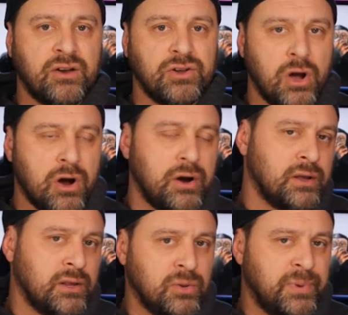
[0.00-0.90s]
yard a
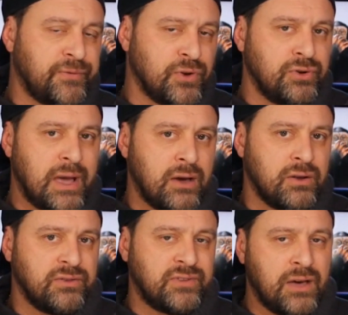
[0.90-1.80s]
little bit further down on
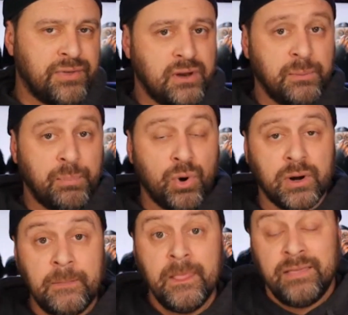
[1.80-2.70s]
the south end of the port.